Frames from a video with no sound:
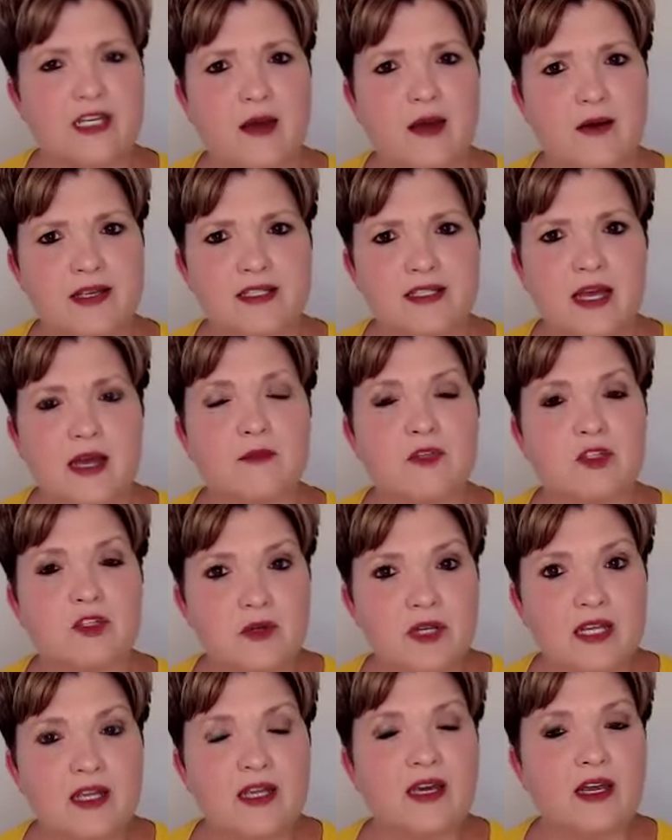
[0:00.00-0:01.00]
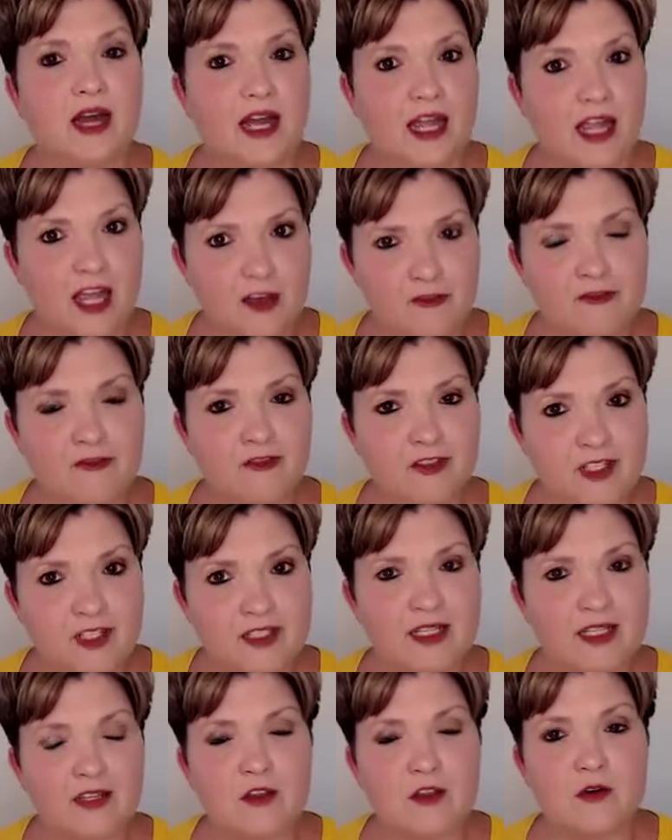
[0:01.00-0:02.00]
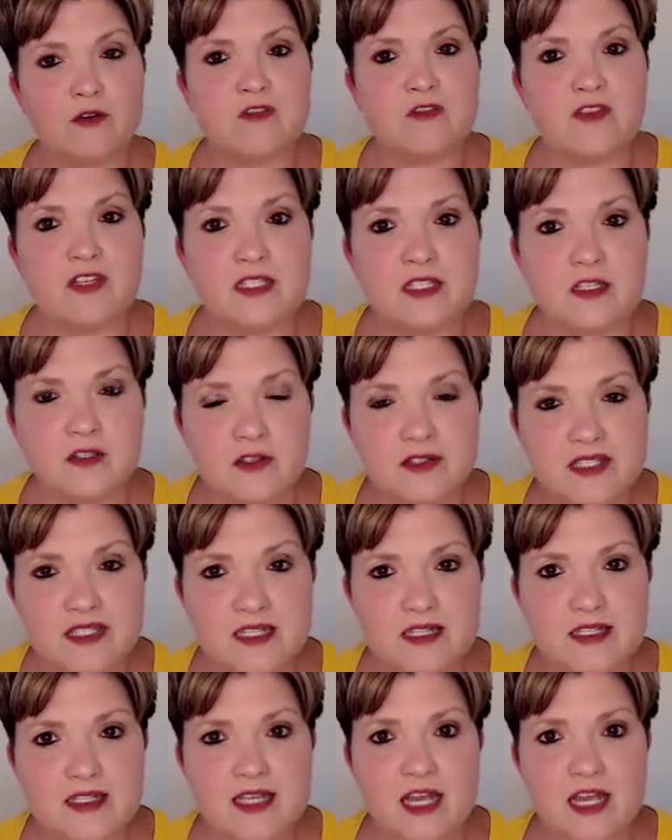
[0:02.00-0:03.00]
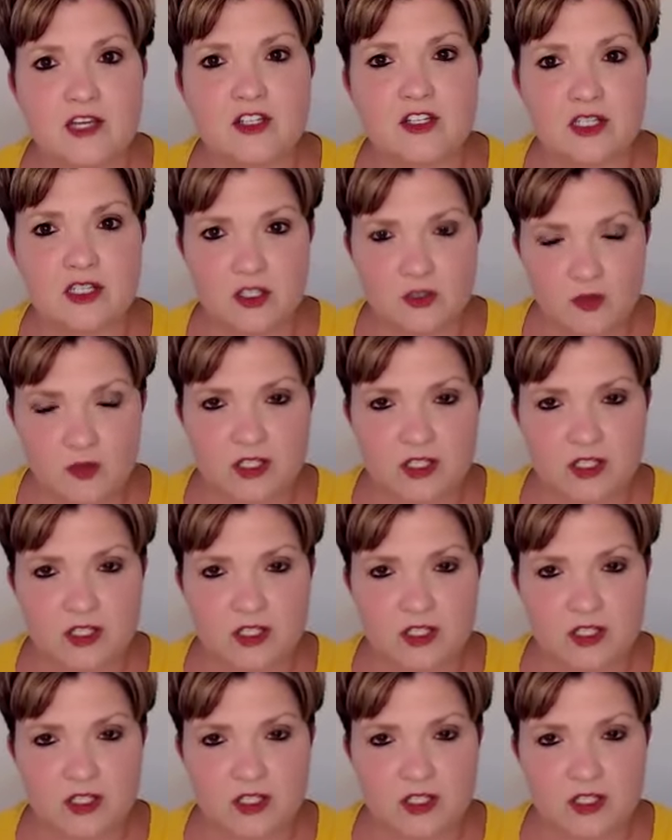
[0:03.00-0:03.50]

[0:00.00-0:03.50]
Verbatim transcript: Now, as I'm tuning in, I am feeling those physical sensations,